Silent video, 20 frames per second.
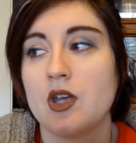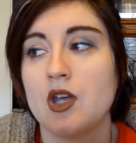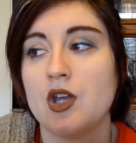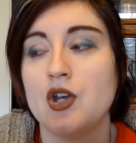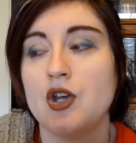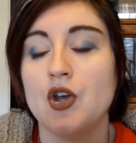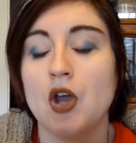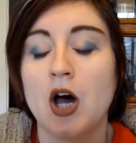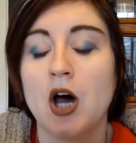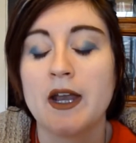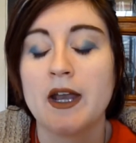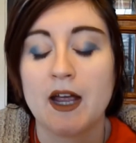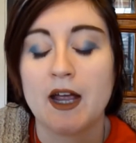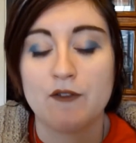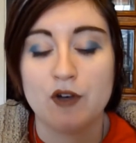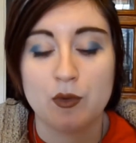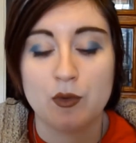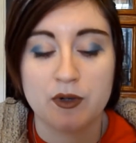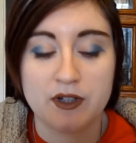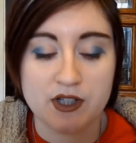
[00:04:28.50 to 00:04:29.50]
not
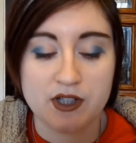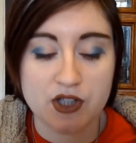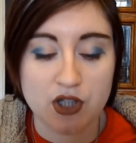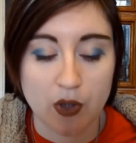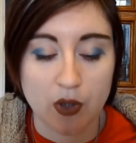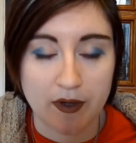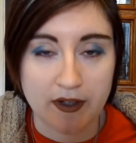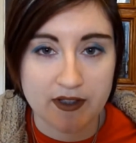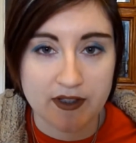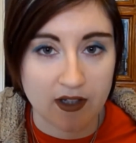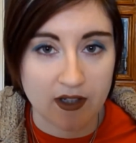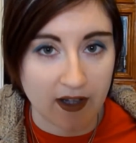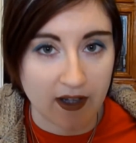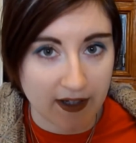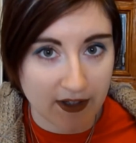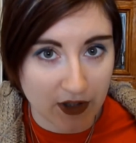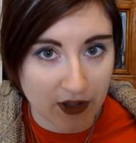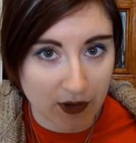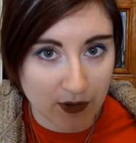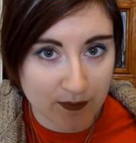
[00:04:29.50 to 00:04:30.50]
everyone is going to
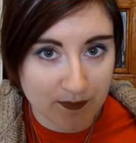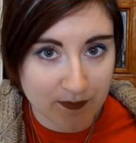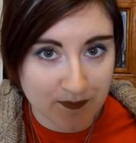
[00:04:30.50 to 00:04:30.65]
like you,